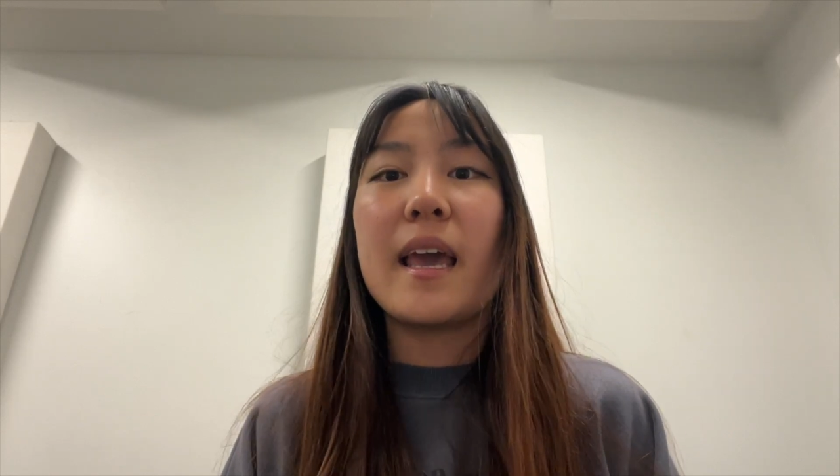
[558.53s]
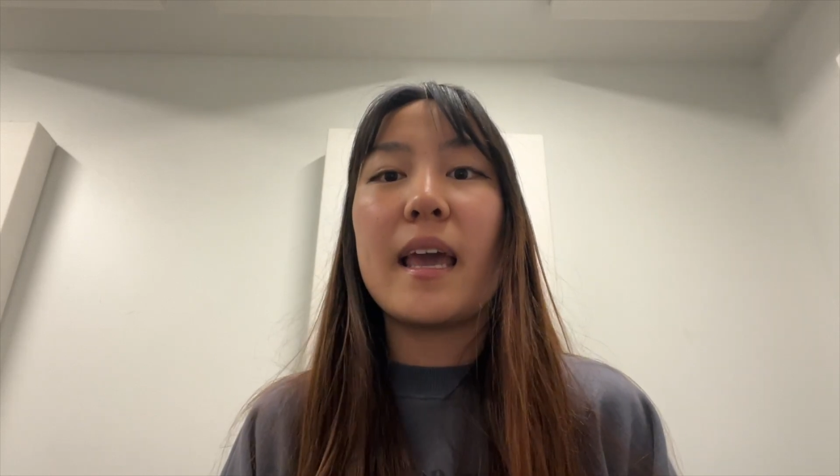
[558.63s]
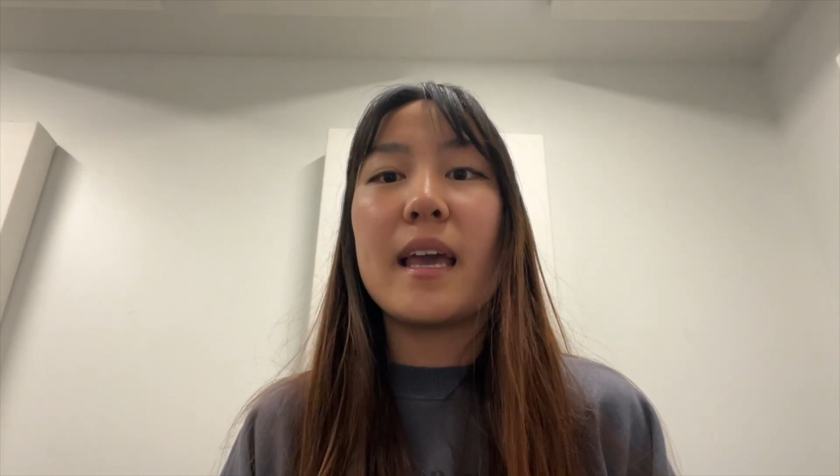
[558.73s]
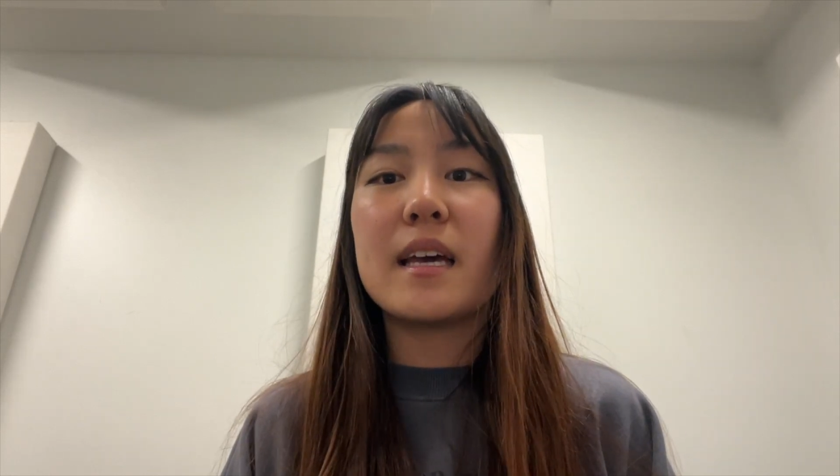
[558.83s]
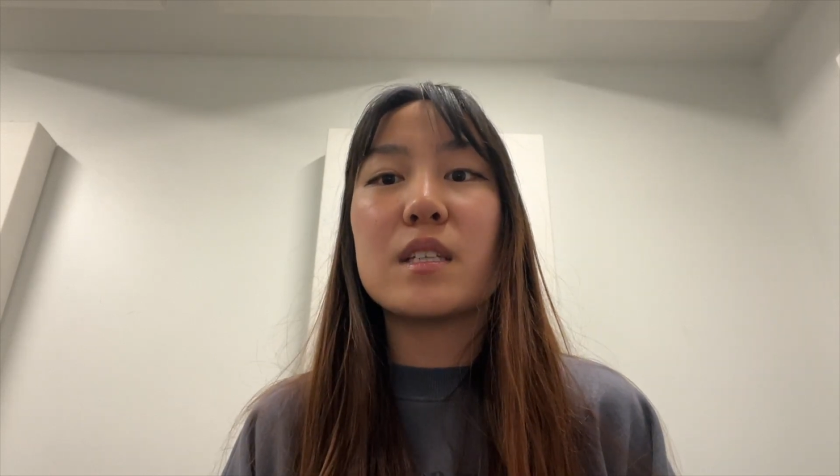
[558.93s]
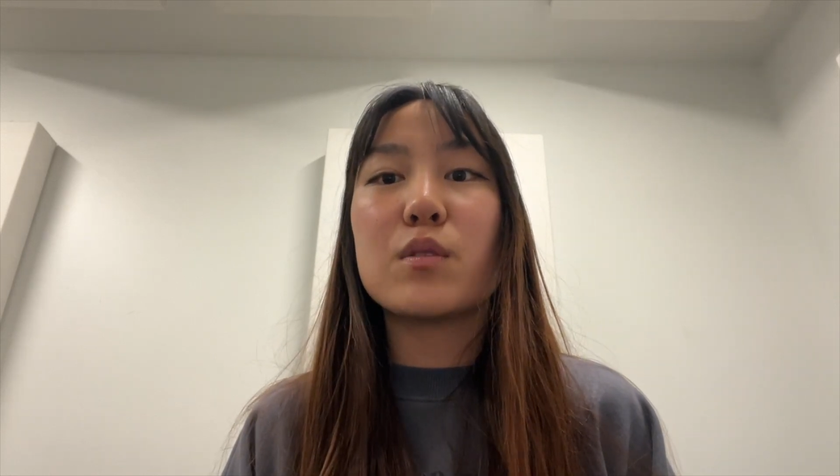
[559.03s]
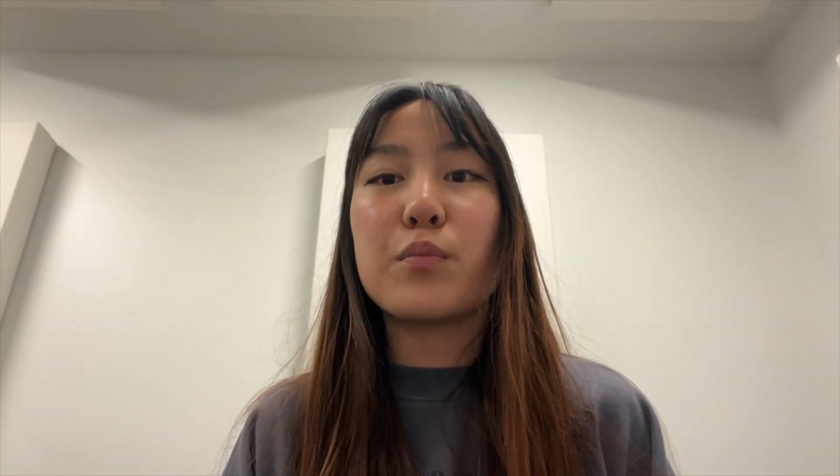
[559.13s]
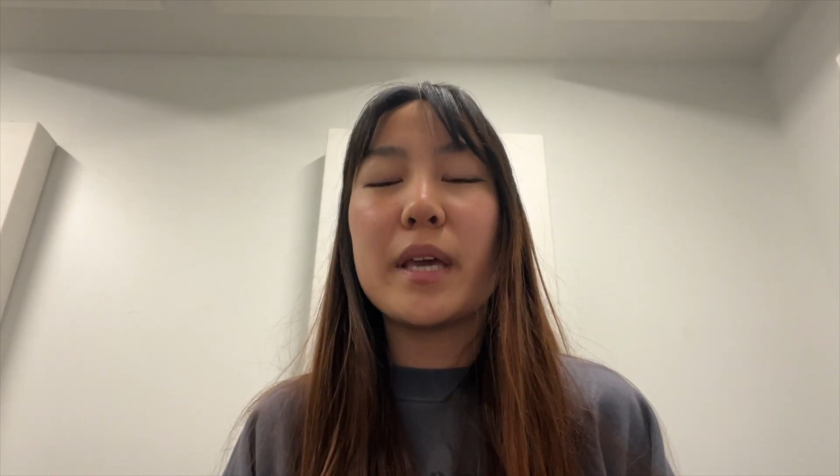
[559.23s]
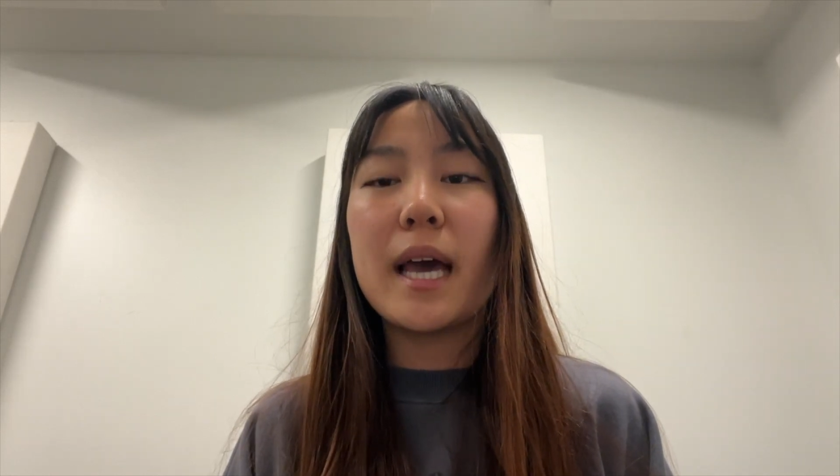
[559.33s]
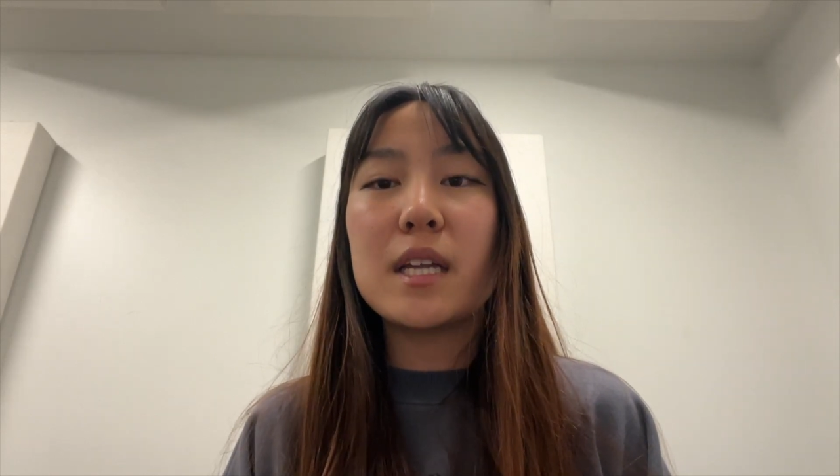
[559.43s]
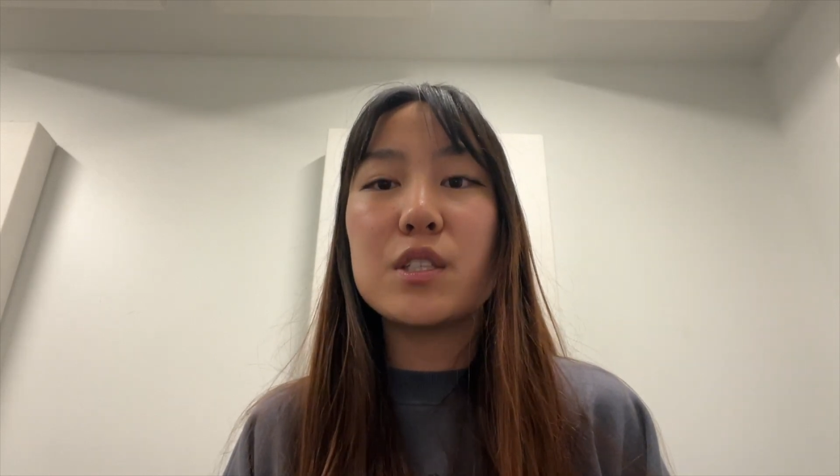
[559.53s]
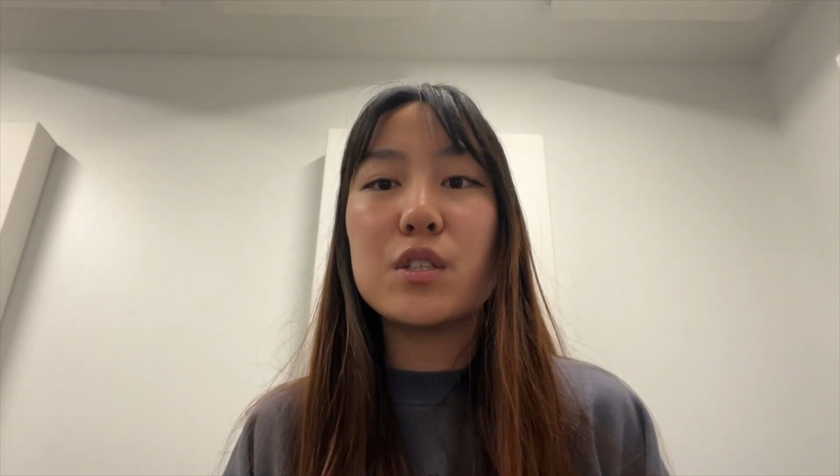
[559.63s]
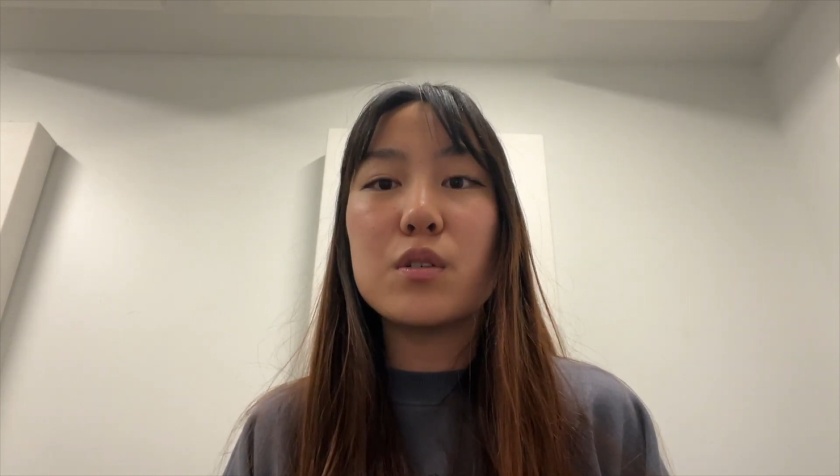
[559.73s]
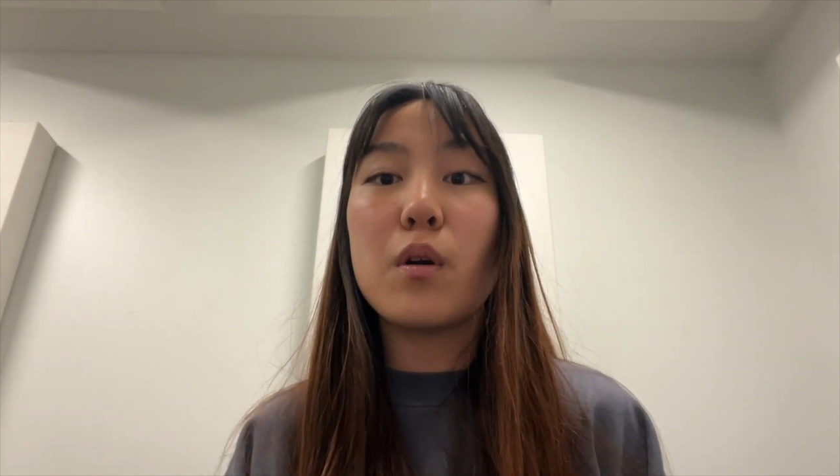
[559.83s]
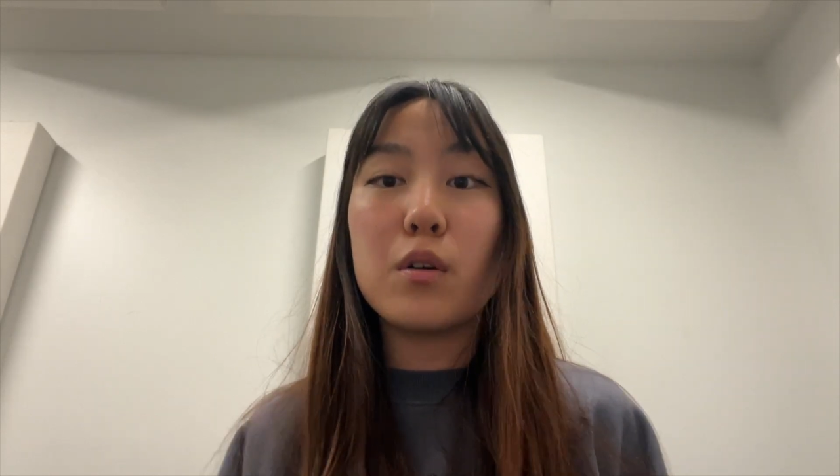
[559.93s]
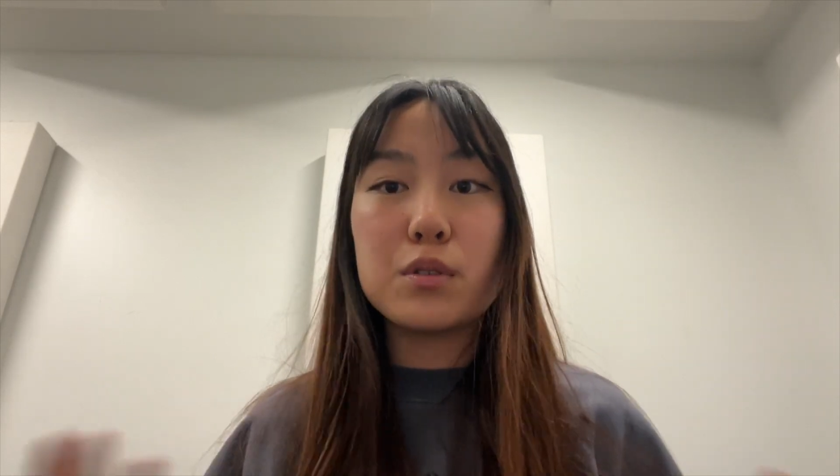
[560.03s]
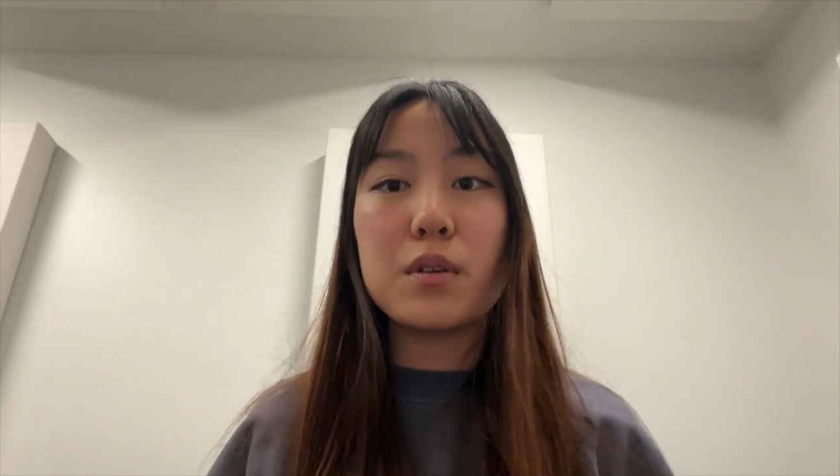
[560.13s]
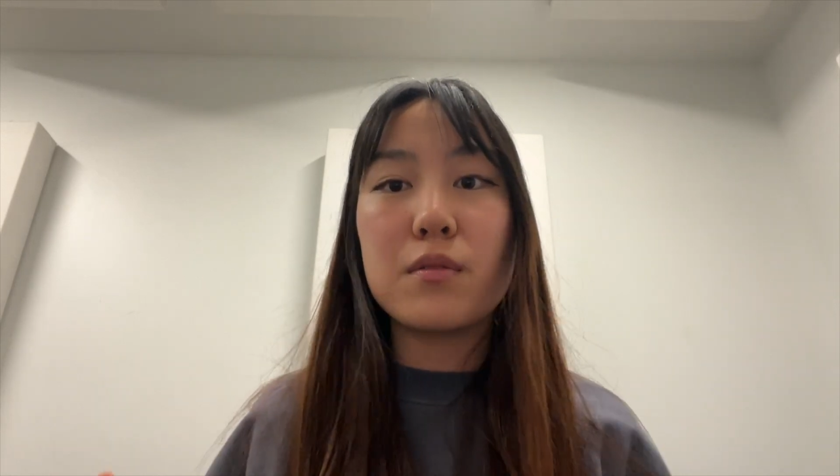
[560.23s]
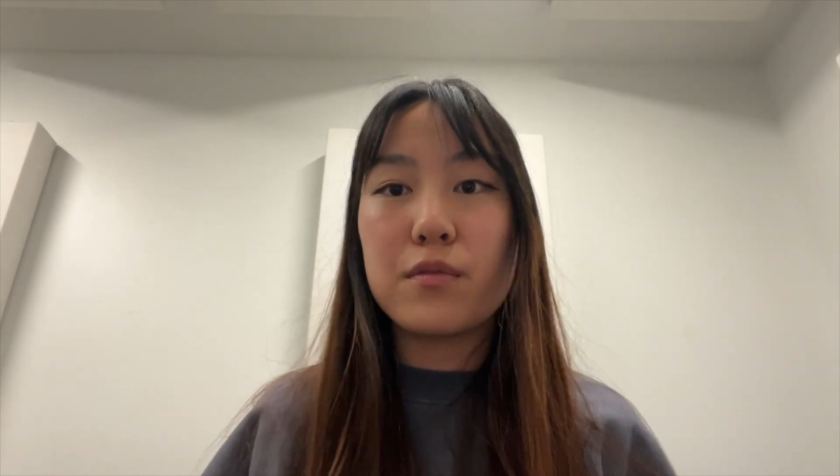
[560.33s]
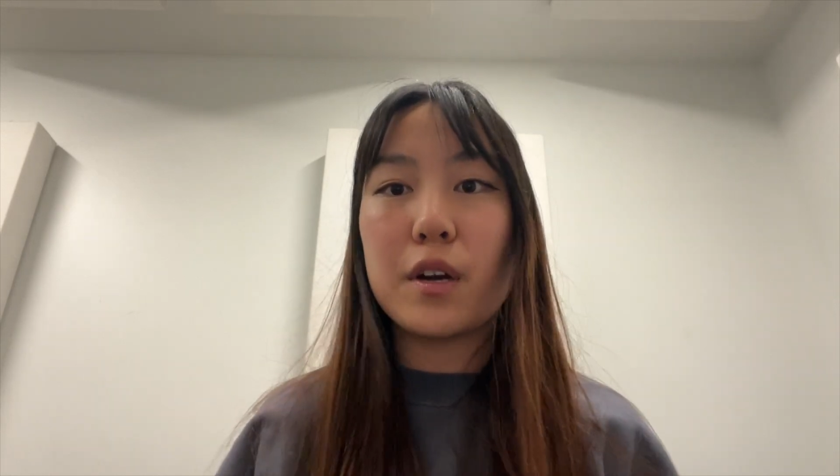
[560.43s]
and we had to also
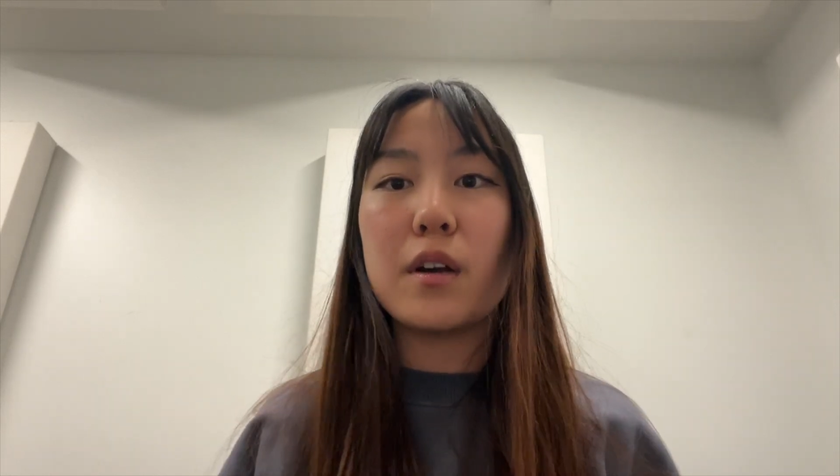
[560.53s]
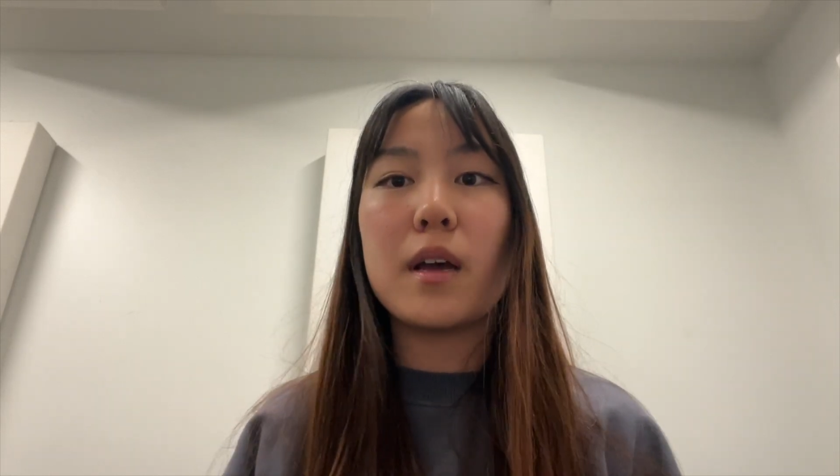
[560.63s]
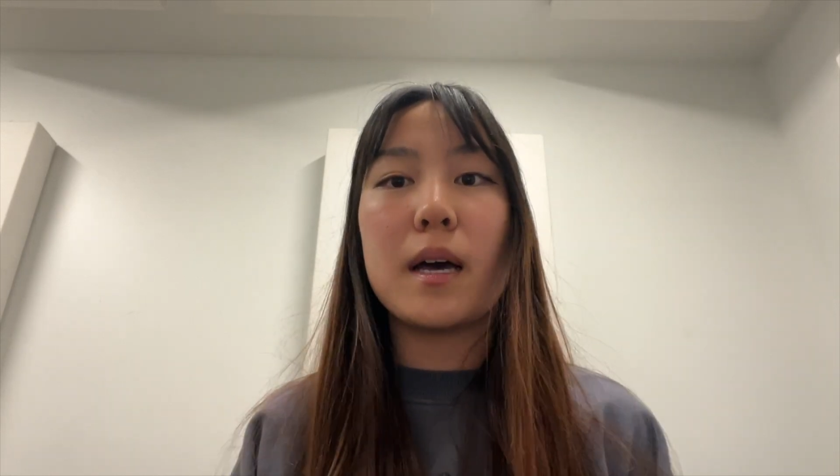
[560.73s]
convert